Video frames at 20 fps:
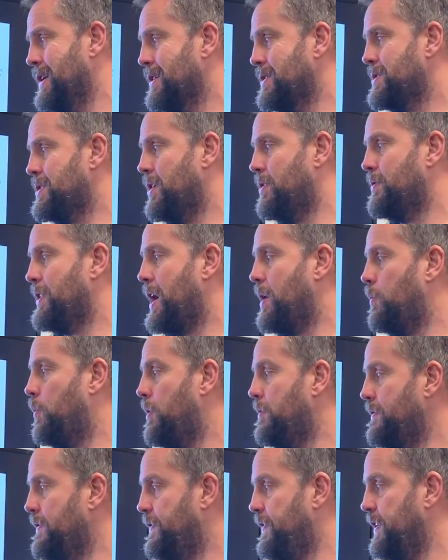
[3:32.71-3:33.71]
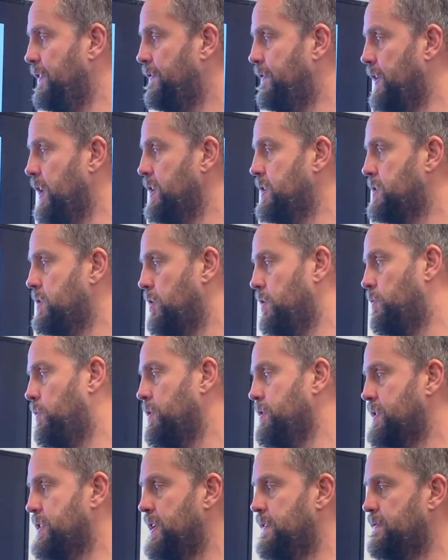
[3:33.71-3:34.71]
So that 150, so the
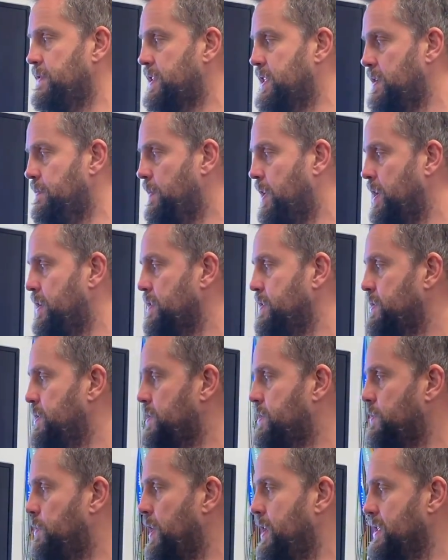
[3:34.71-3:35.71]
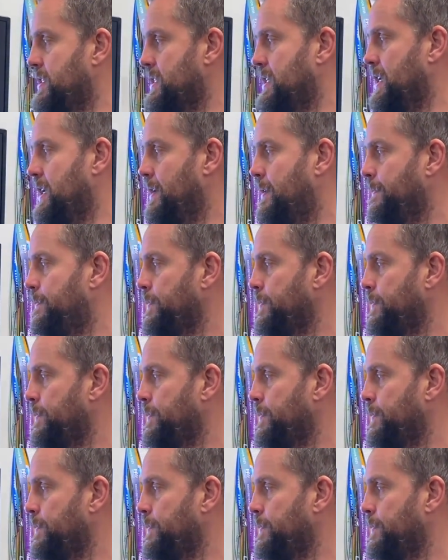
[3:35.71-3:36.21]
170 minus the 20,